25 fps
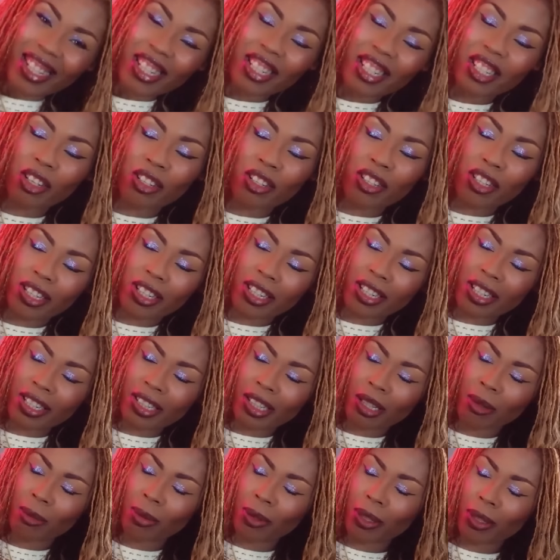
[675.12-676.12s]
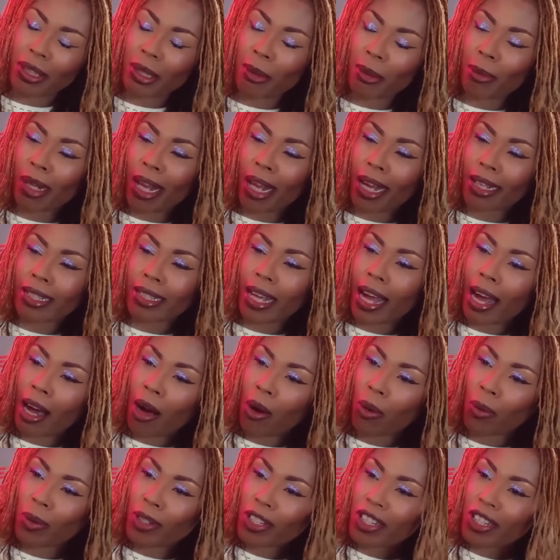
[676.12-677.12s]
so she just completely blacks
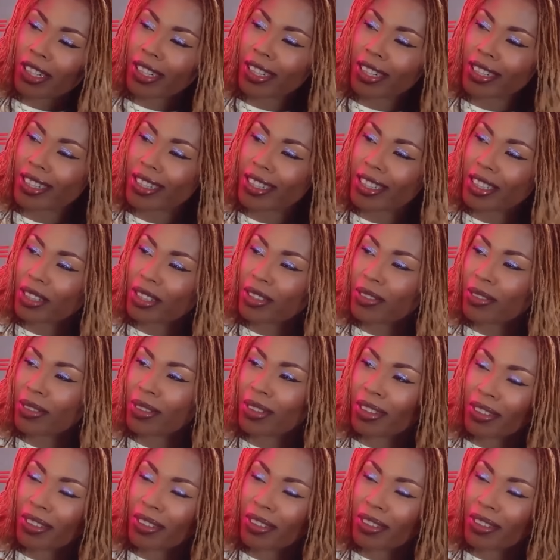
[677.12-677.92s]
out when she gets these. And